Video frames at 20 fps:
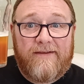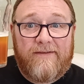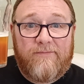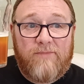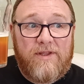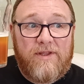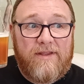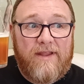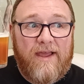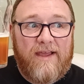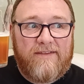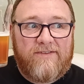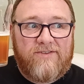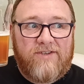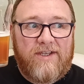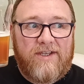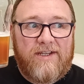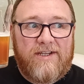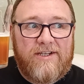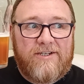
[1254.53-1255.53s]
I mean,
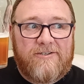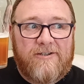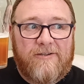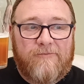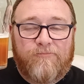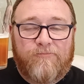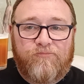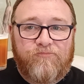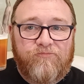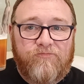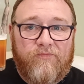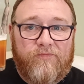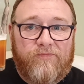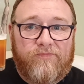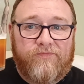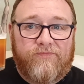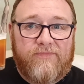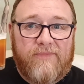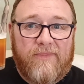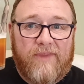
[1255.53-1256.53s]
seriously,
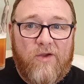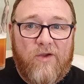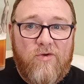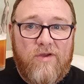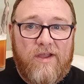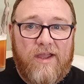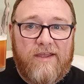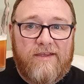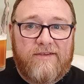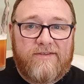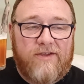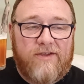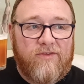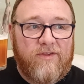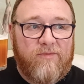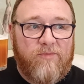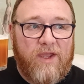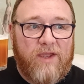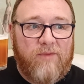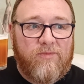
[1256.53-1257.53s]
go and get
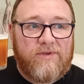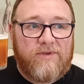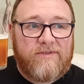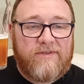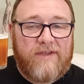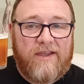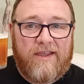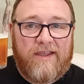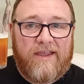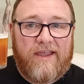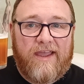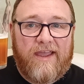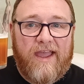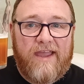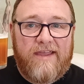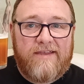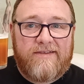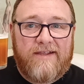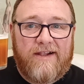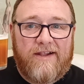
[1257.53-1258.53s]
yourself the papers,
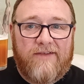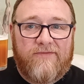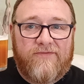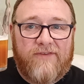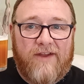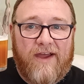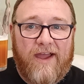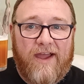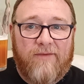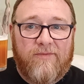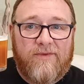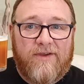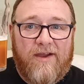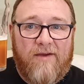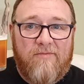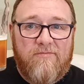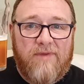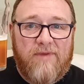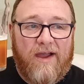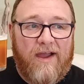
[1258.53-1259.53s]
get yourself a fry up,
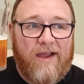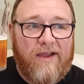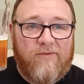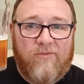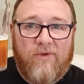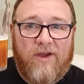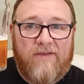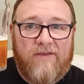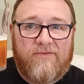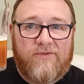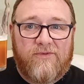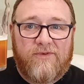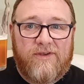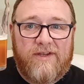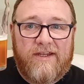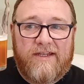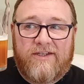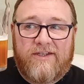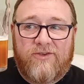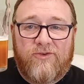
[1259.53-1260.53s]
come back, whatever
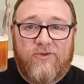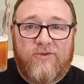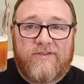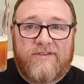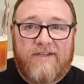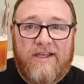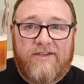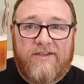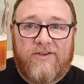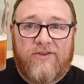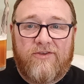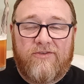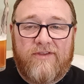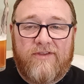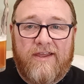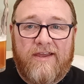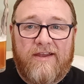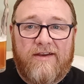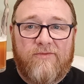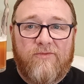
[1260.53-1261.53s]
you need to do, sit
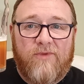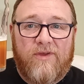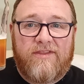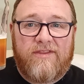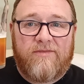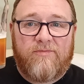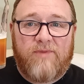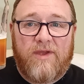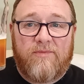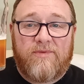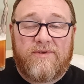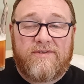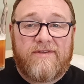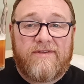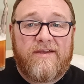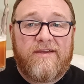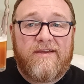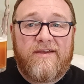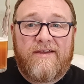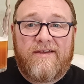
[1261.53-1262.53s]
down there with the
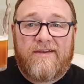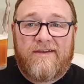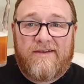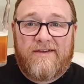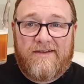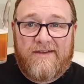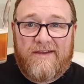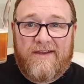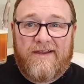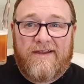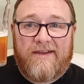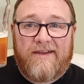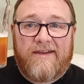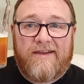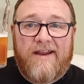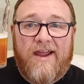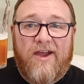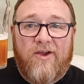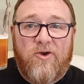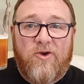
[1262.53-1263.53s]
papers,
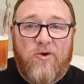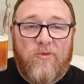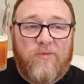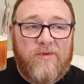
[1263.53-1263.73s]
crack